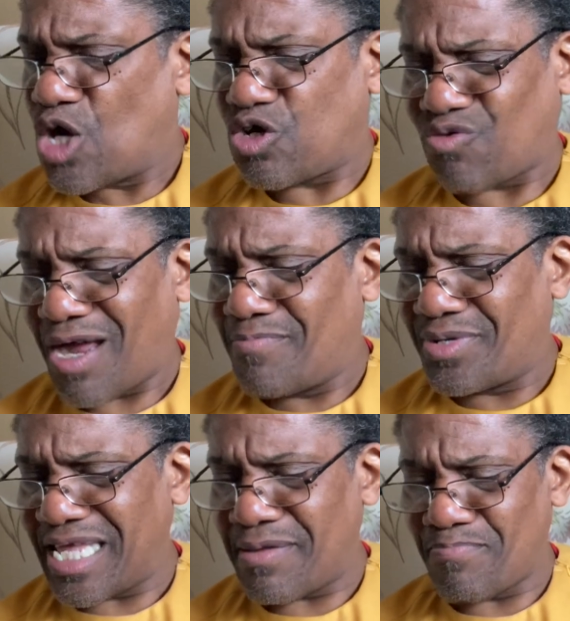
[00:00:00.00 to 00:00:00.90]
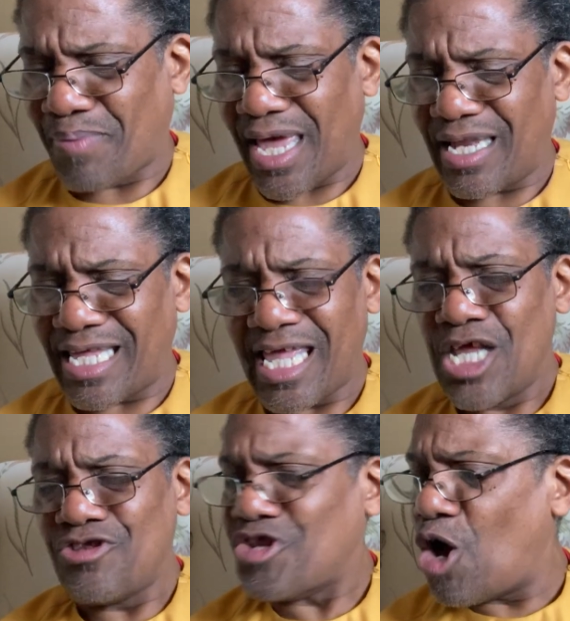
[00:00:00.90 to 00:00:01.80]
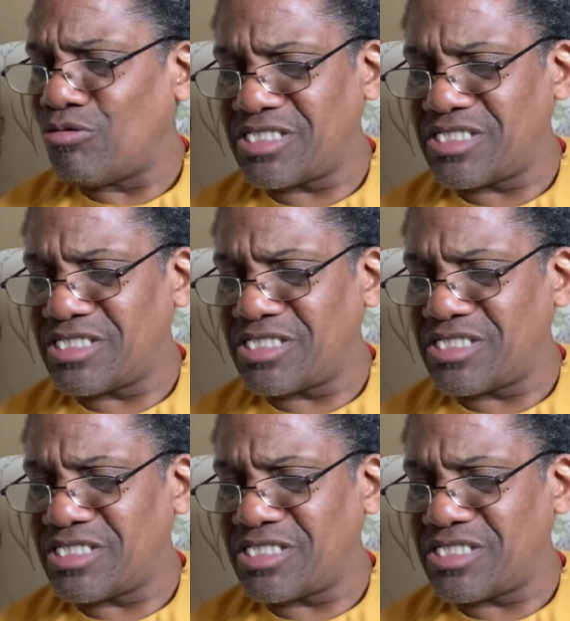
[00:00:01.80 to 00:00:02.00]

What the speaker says: grumbling belly, no